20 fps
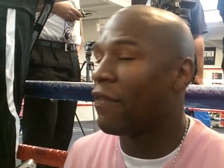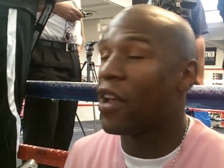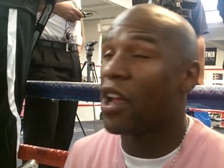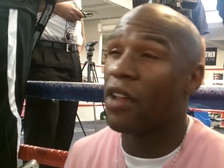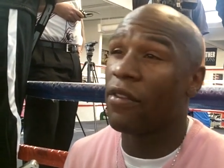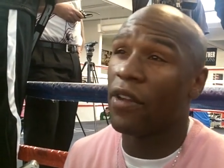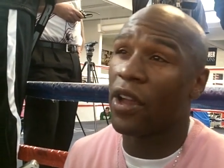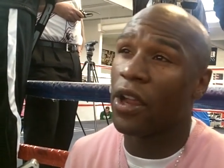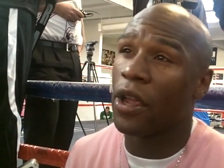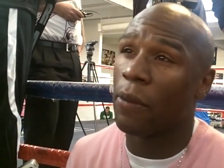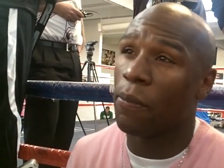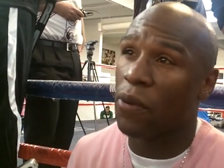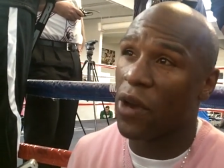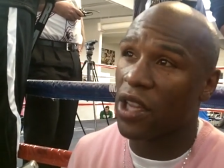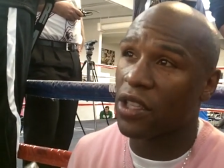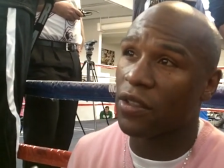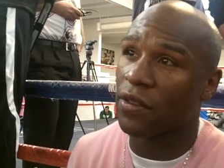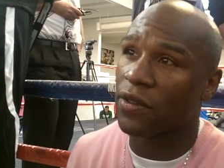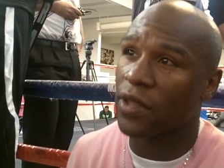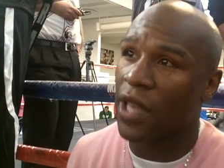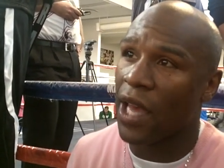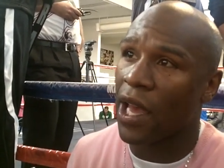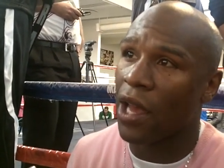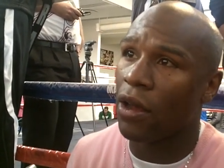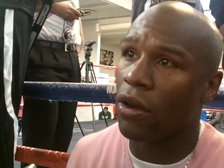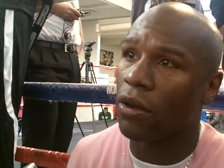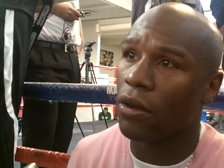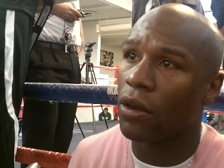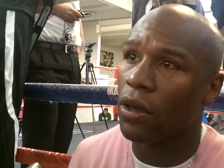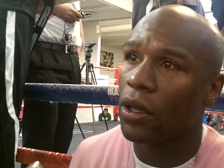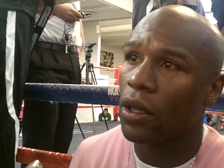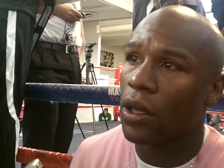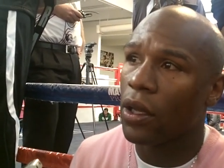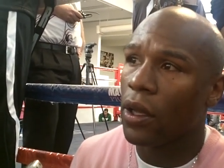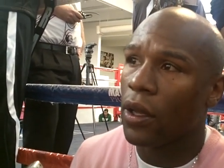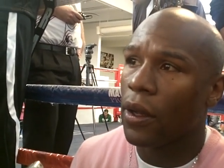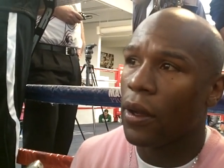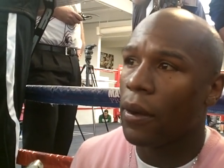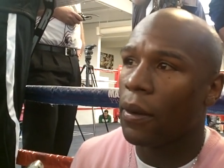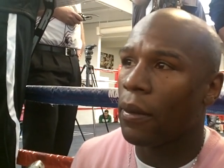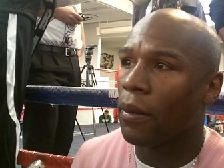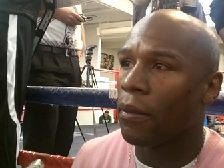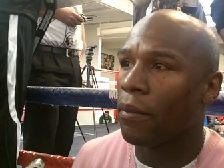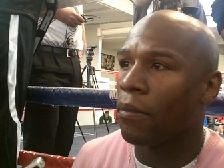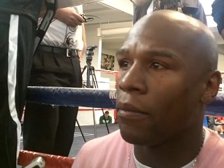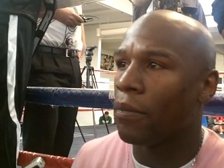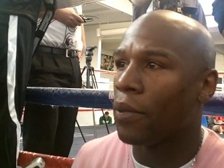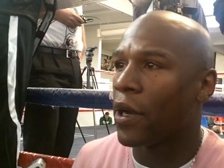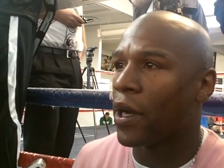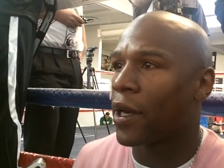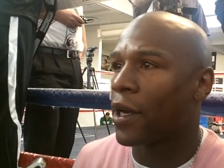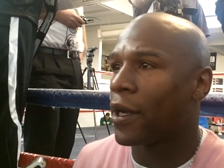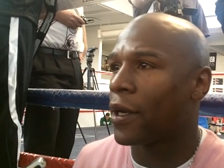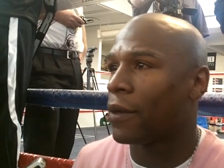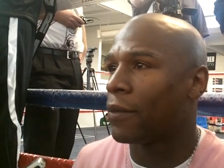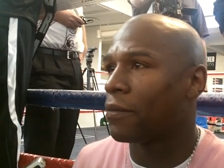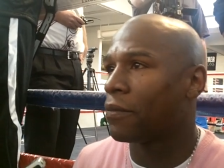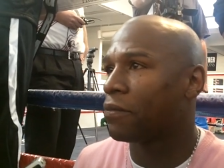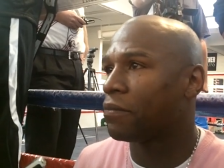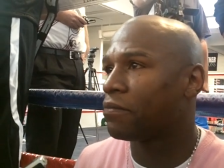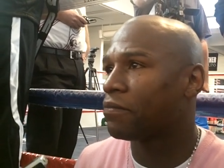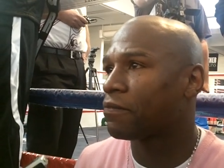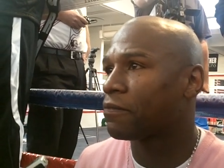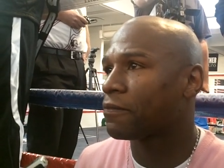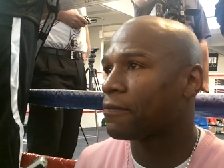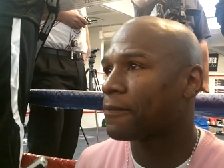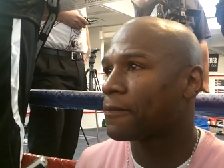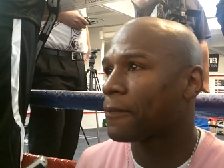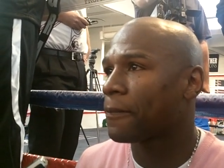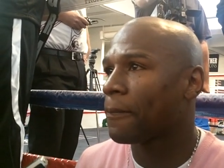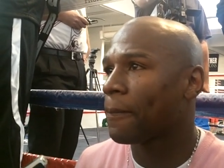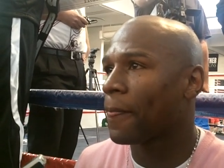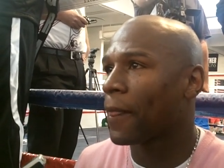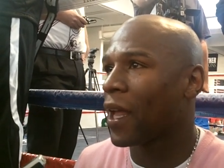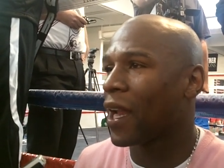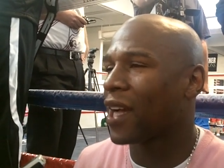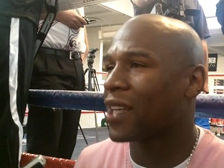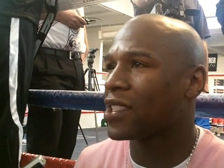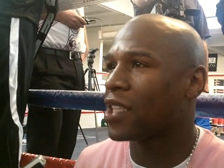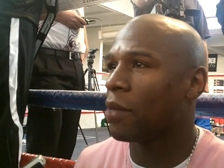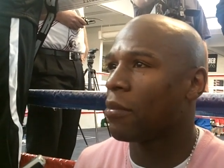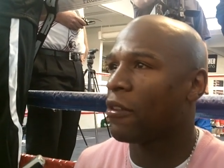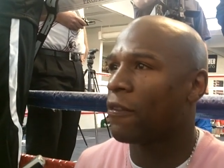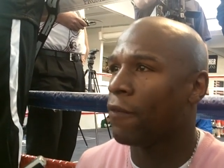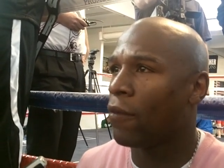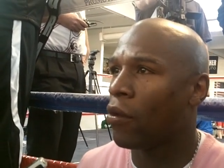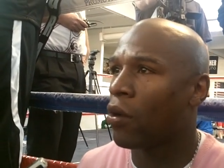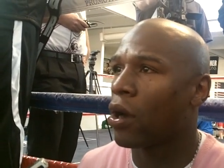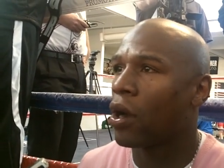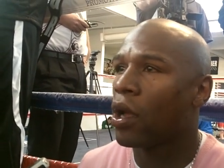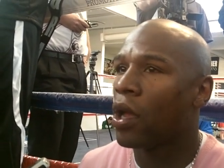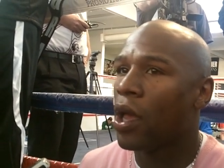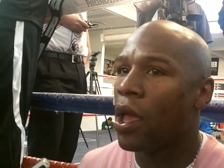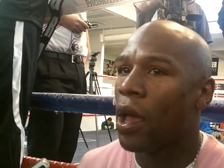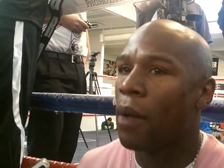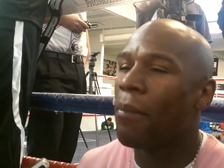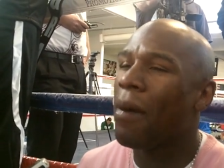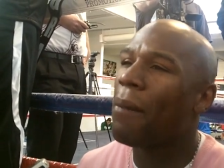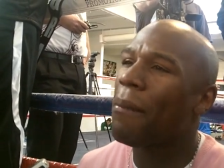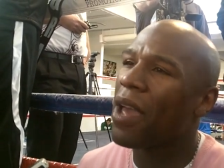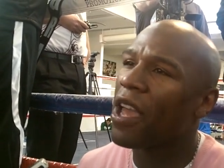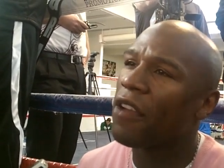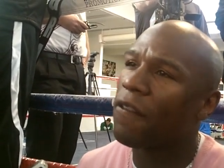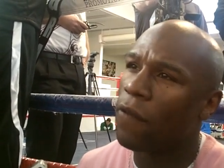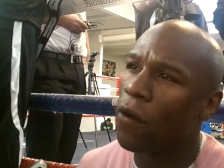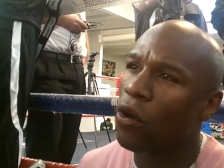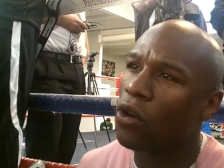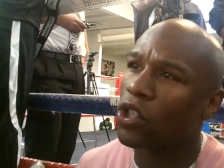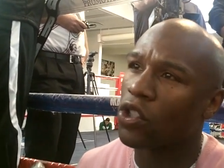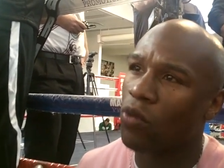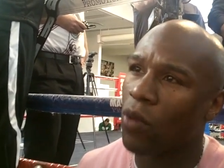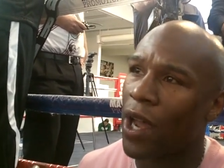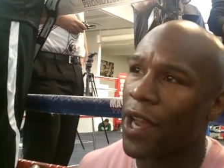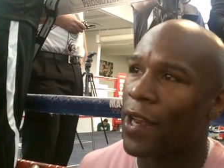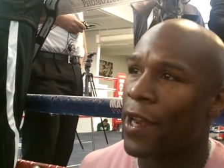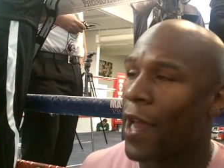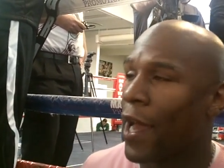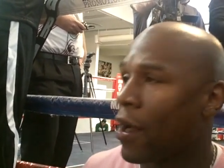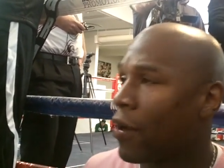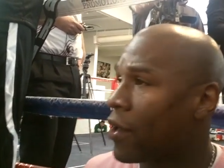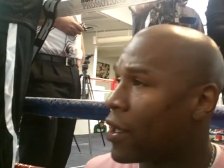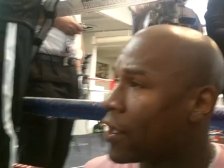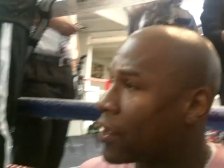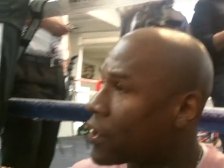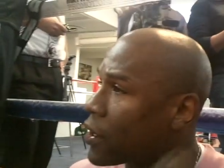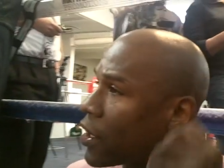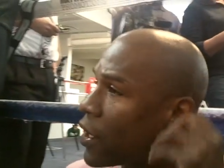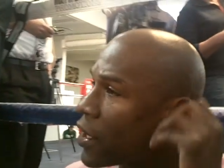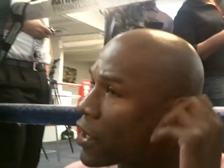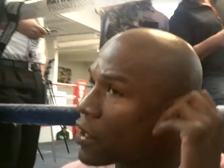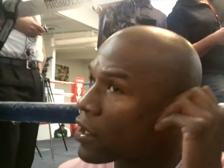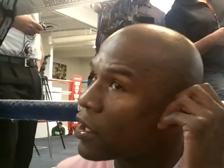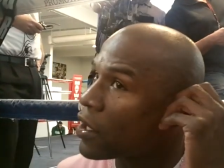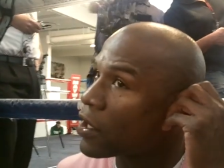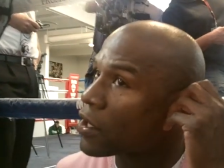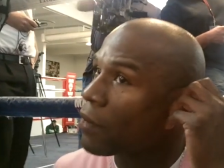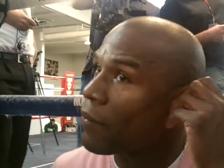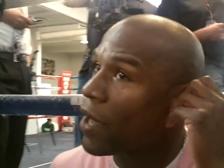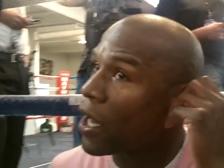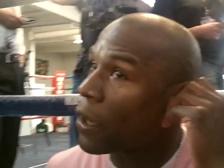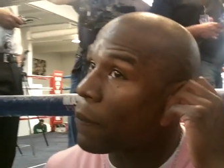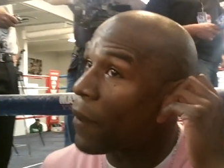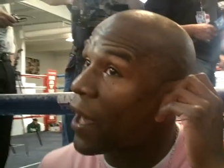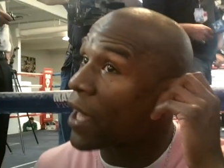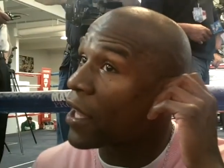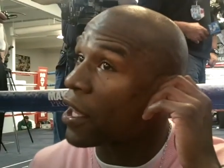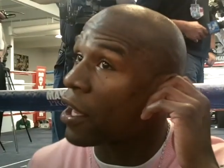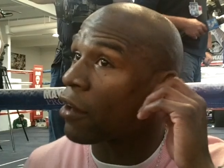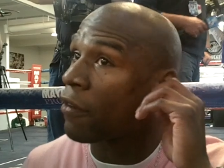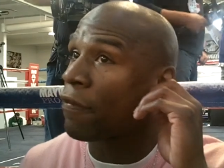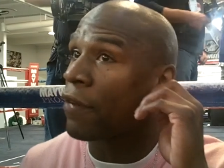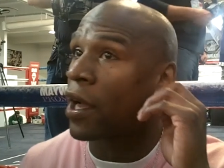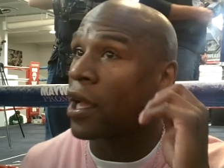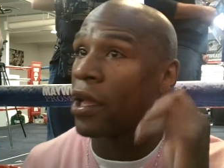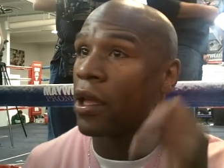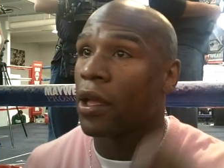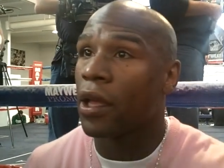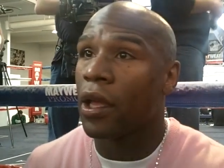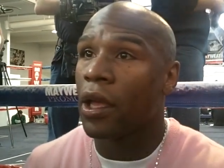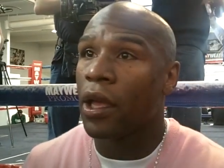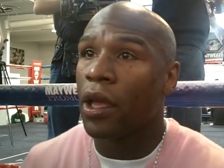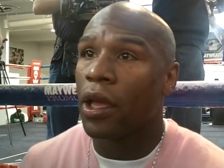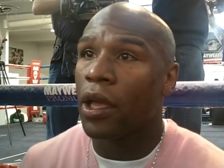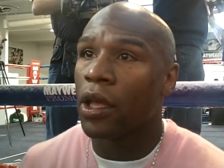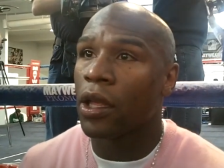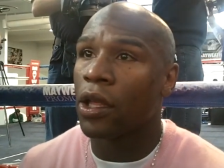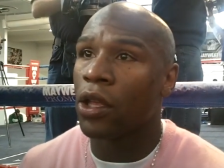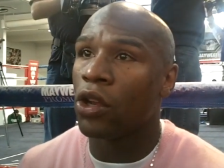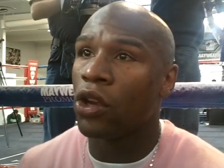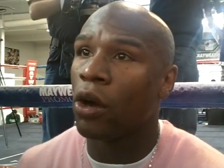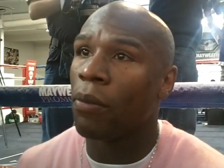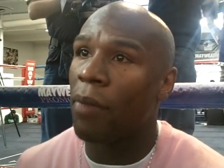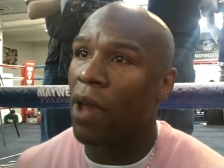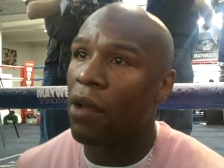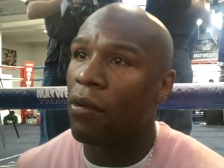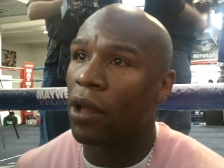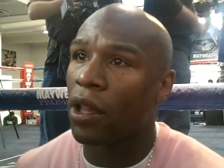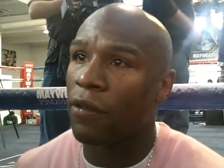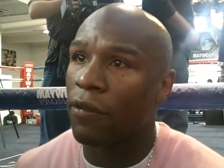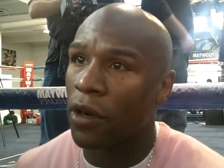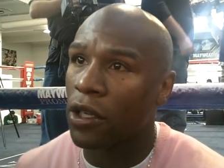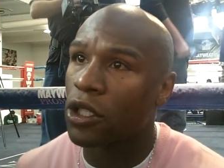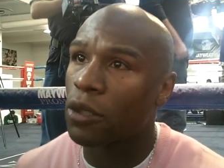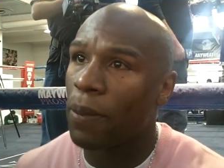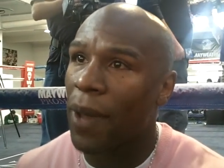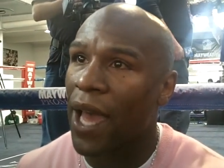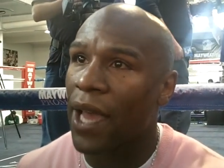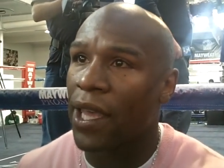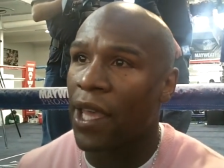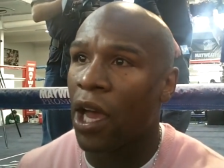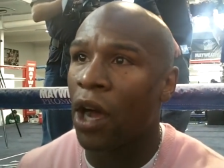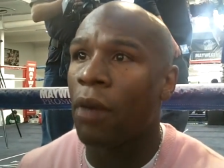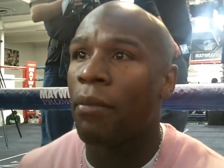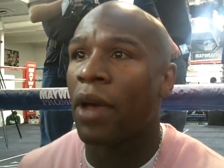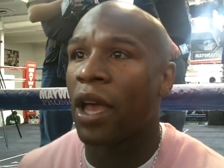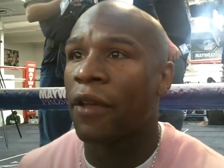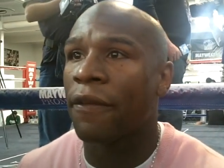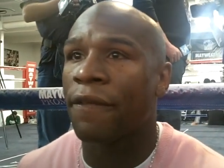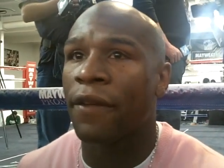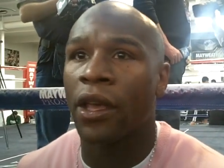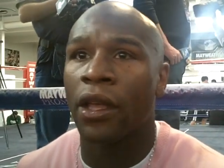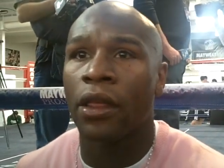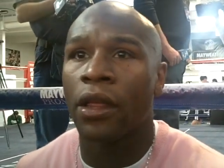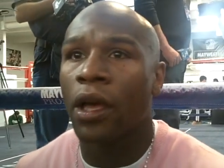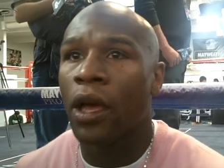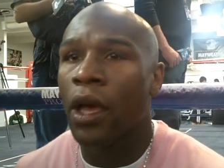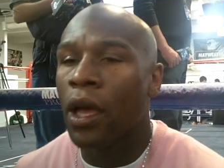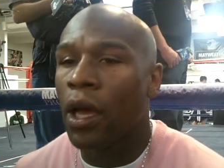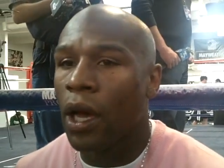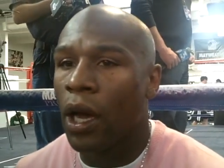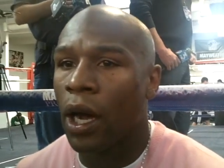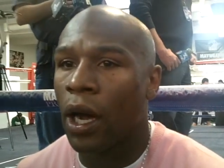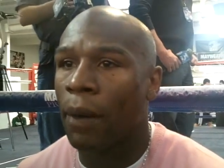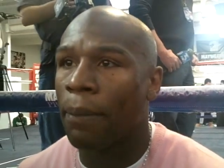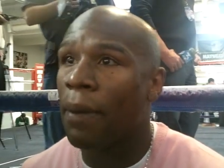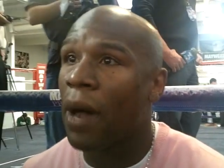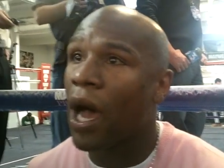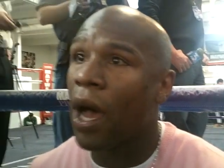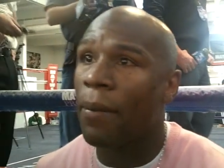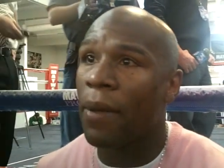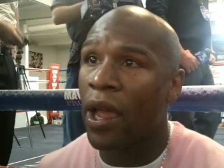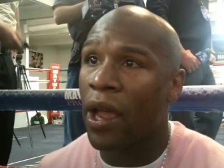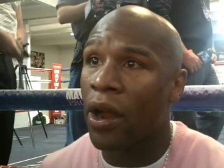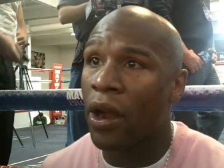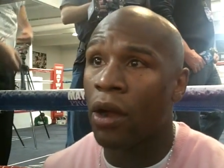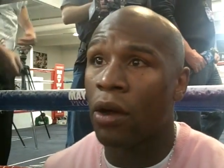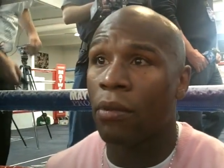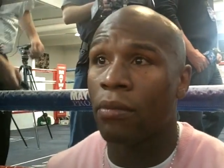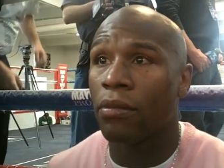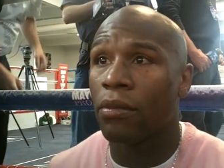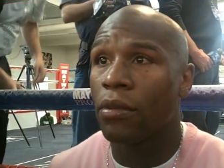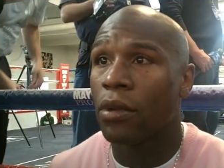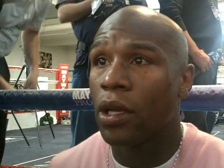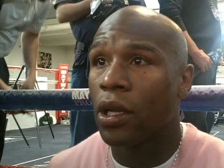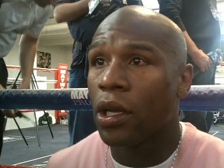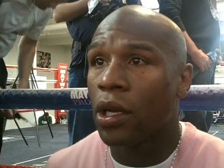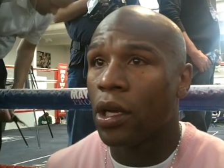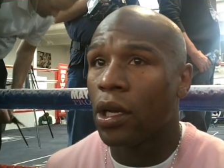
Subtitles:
very, very impressive style. But, like I said before, my main focus right now is the Manny Pacquiao fight. Mm-hmm. You know, Mayweather versus Pacquiao, May 5th. Bob Arum,